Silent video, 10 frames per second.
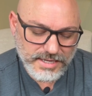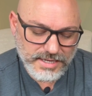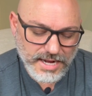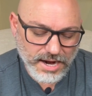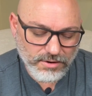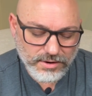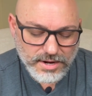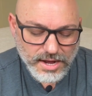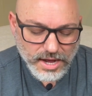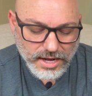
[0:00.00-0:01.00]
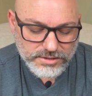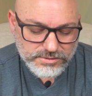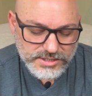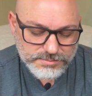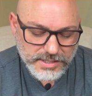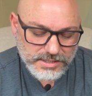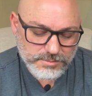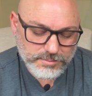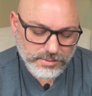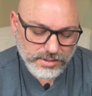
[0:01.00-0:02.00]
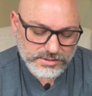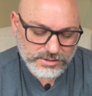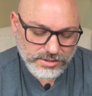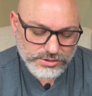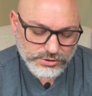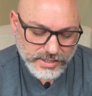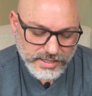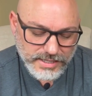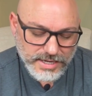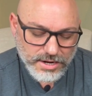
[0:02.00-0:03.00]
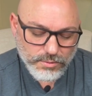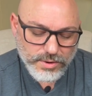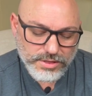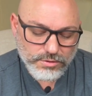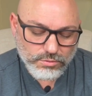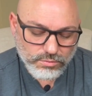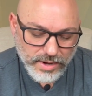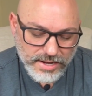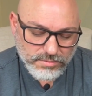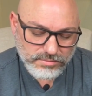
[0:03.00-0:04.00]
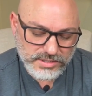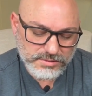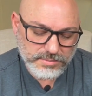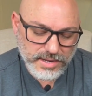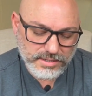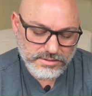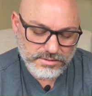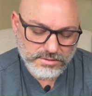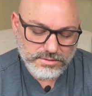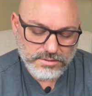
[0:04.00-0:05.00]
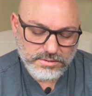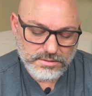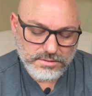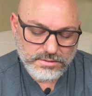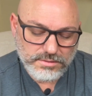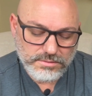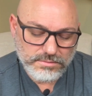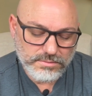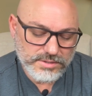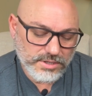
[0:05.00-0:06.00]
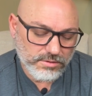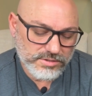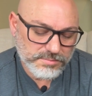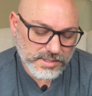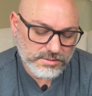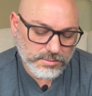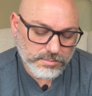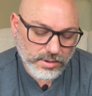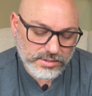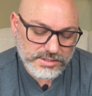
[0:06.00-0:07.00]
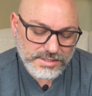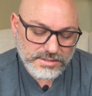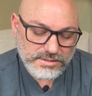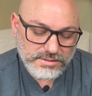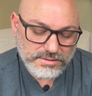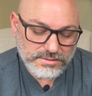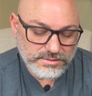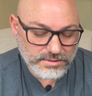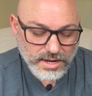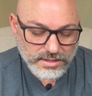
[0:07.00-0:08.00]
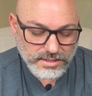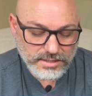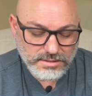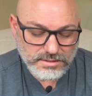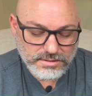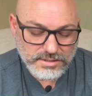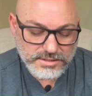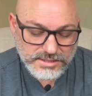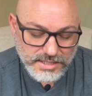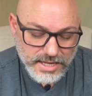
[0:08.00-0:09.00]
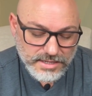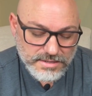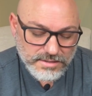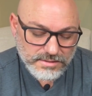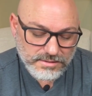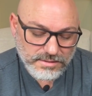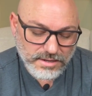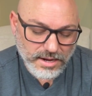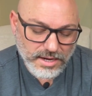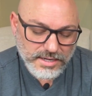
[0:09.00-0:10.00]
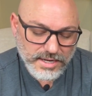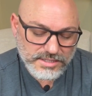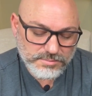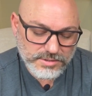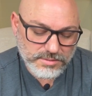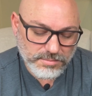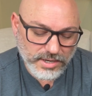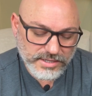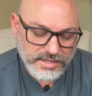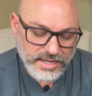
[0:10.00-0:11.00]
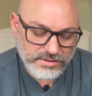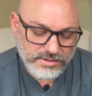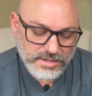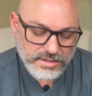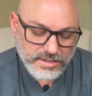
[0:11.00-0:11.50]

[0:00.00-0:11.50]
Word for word: and our unrespectable parts are treated with great respect, which our respectable parts do not need. Instead, God has put the body together,